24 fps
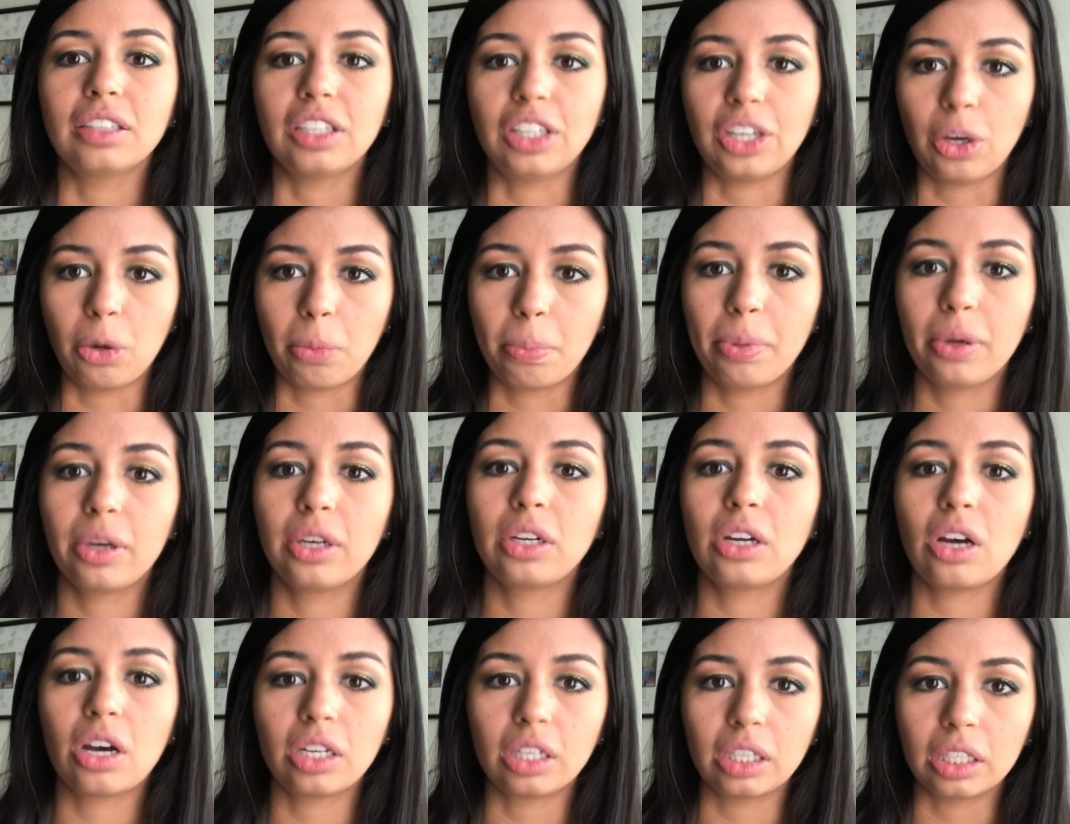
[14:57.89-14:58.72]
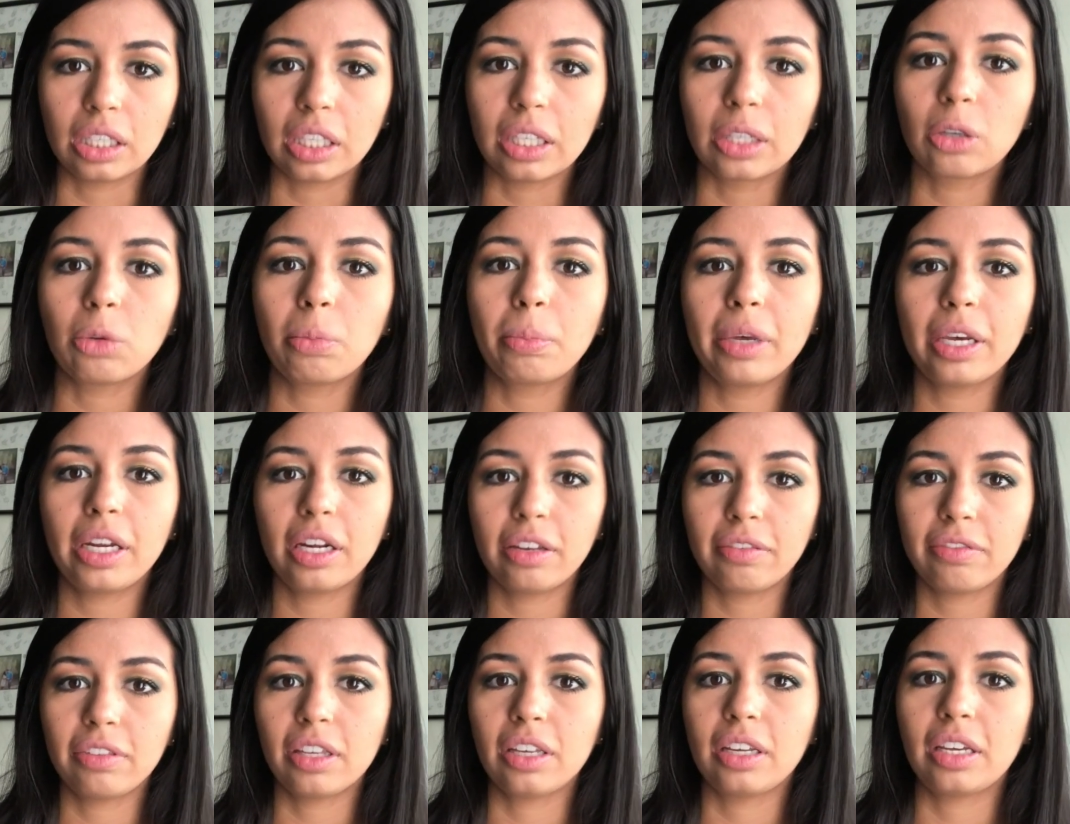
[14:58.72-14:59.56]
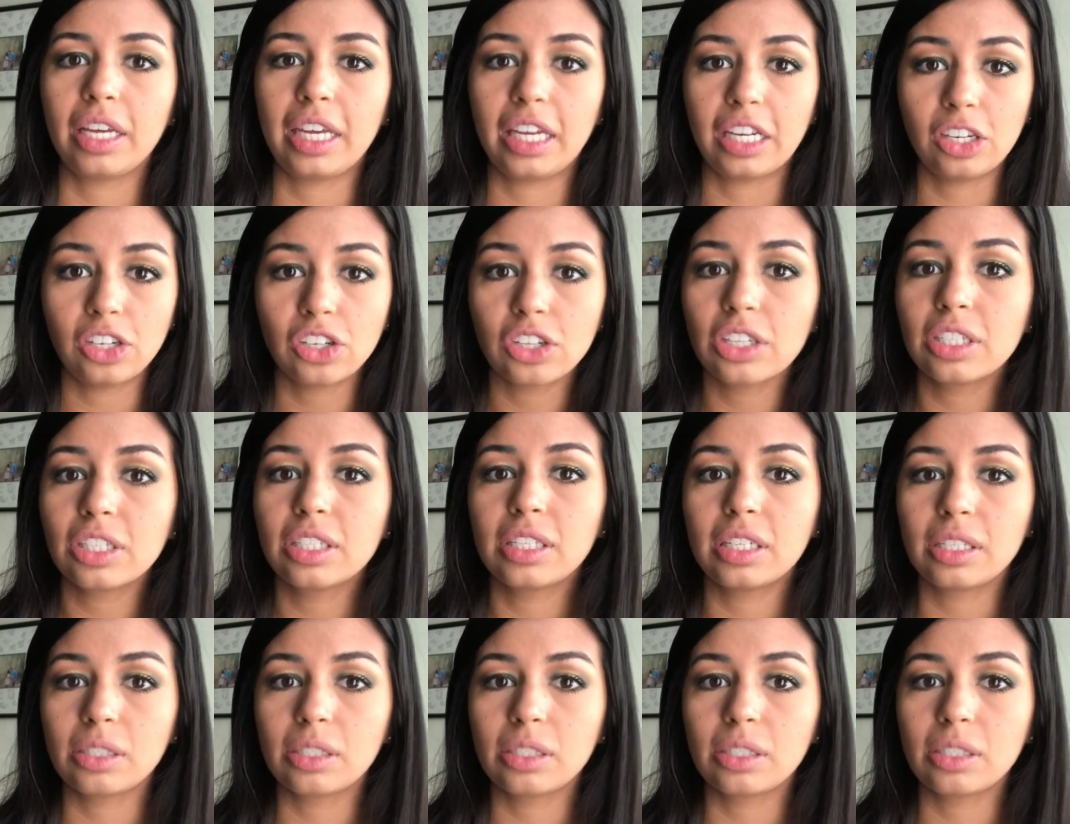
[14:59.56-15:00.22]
you know, put on a little bit of the inches